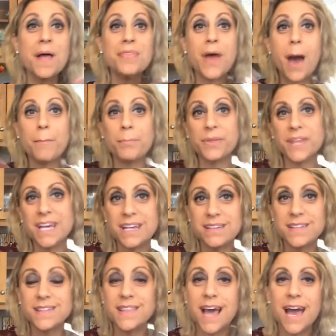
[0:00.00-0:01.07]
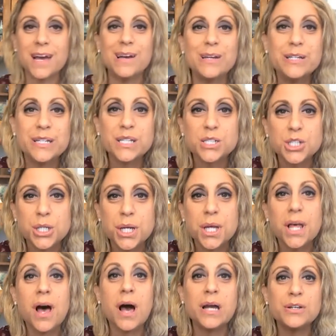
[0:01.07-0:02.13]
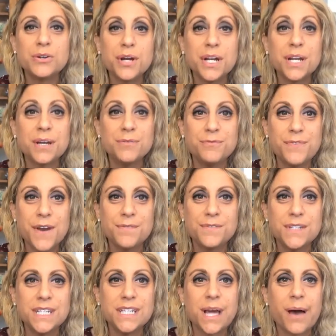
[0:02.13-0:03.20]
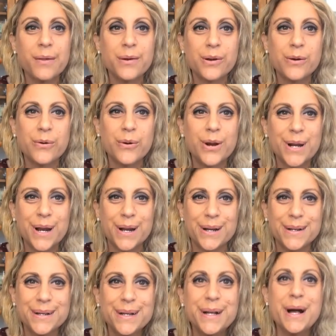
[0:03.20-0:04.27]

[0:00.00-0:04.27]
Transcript: that place that additional $150 order.